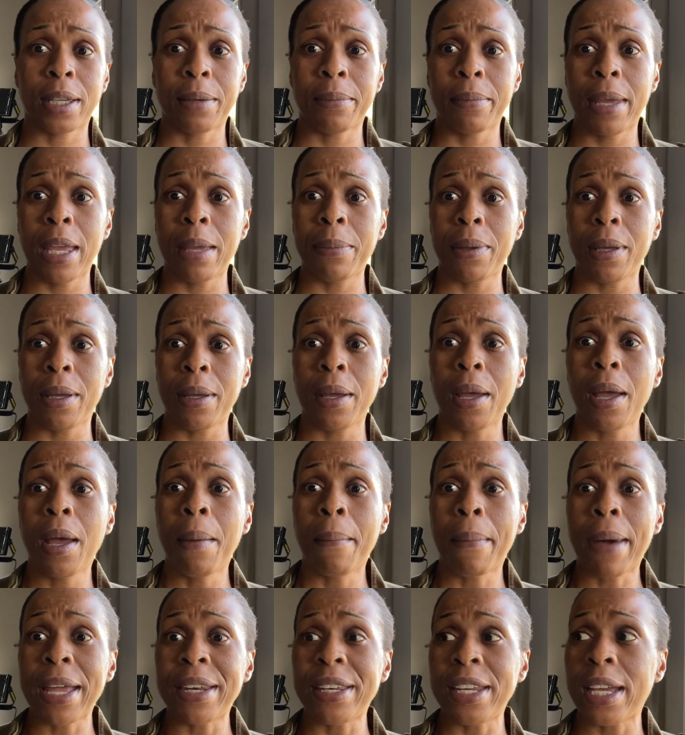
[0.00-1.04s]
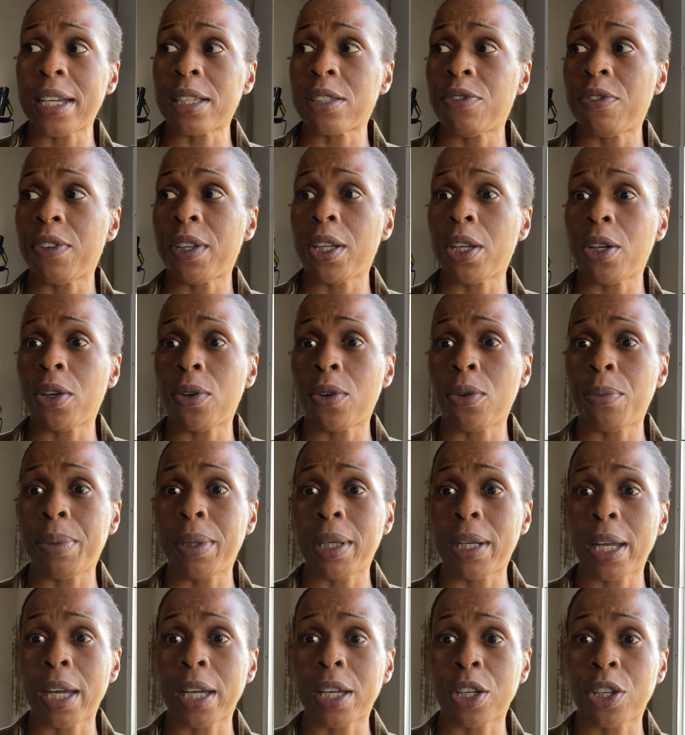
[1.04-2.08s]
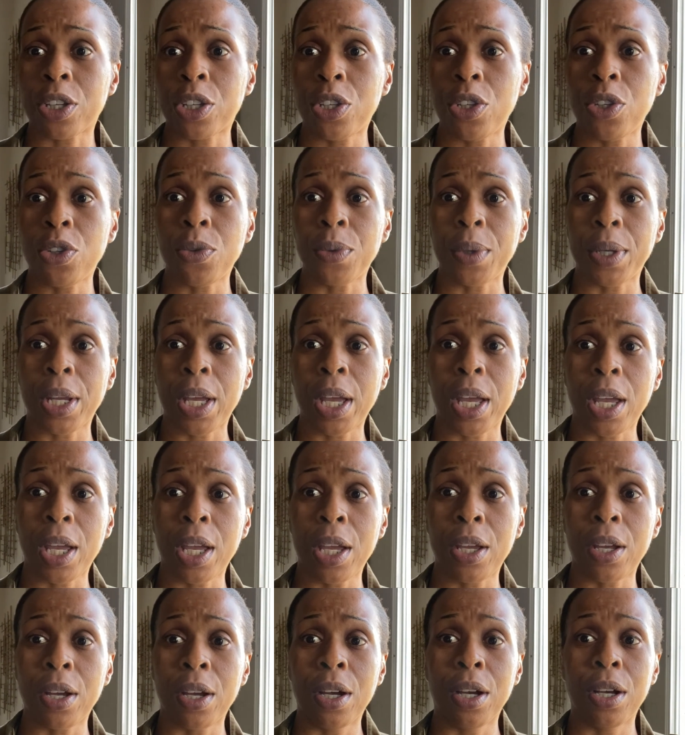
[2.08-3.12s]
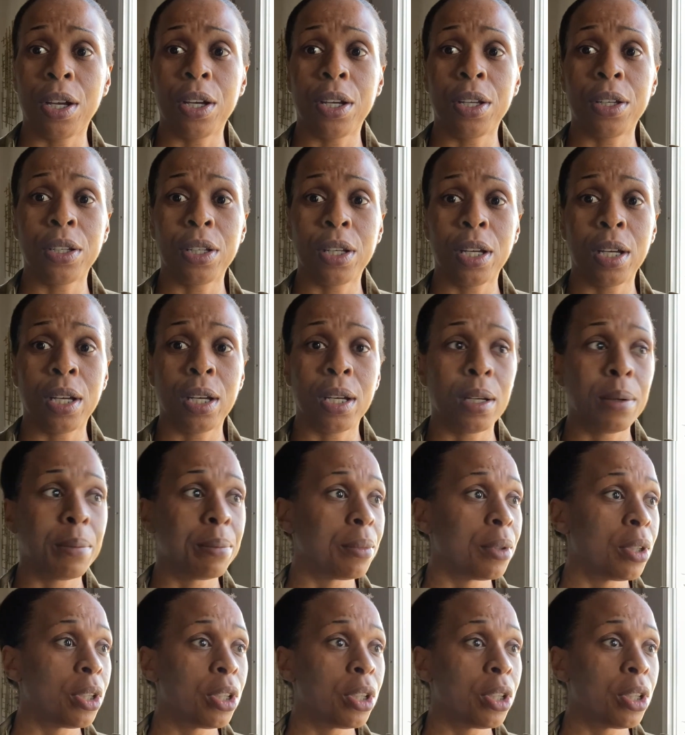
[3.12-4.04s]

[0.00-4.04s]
and maybe my next video will be like a Q&A on um,